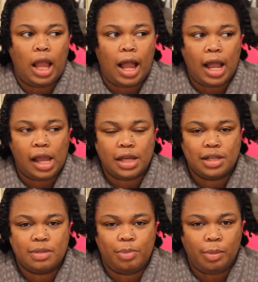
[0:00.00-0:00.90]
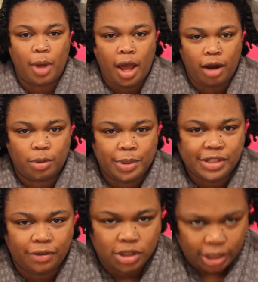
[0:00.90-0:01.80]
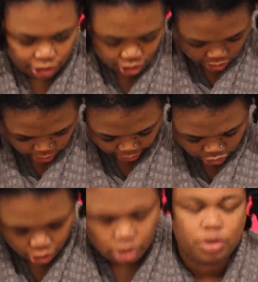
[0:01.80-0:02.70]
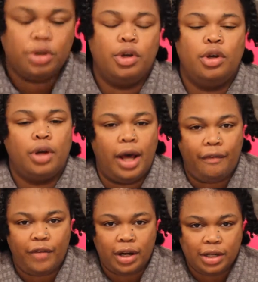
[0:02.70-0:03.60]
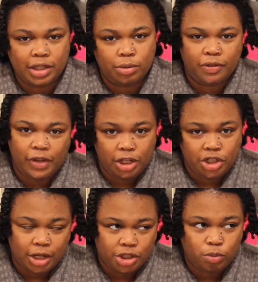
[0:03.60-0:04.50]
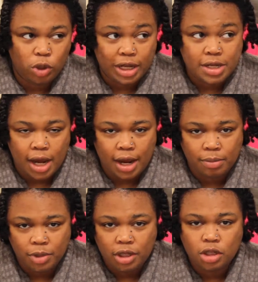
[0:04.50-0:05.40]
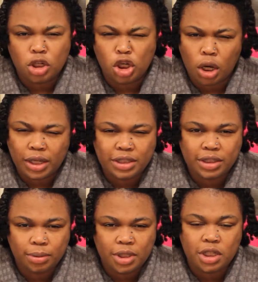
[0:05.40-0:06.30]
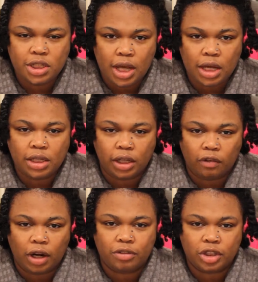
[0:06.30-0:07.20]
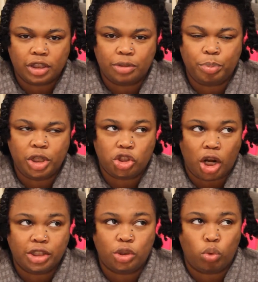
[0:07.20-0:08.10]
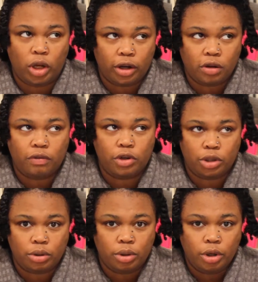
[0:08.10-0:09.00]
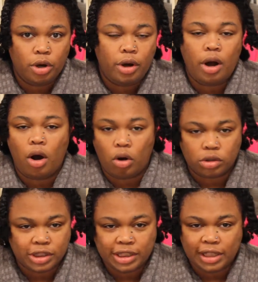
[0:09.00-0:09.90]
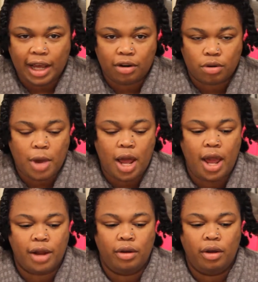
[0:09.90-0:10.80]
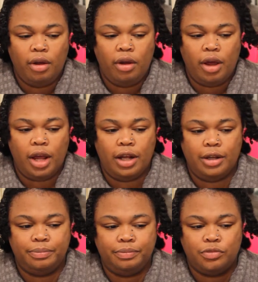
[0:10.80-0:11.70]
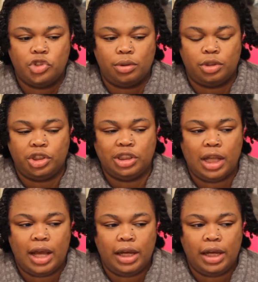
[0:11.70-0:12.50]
I split my hair up into 4 sections like so, and then I deal with each section one at a time. A lot easier when detangling rather than me trying to work through all of this hair on my head. So I'll just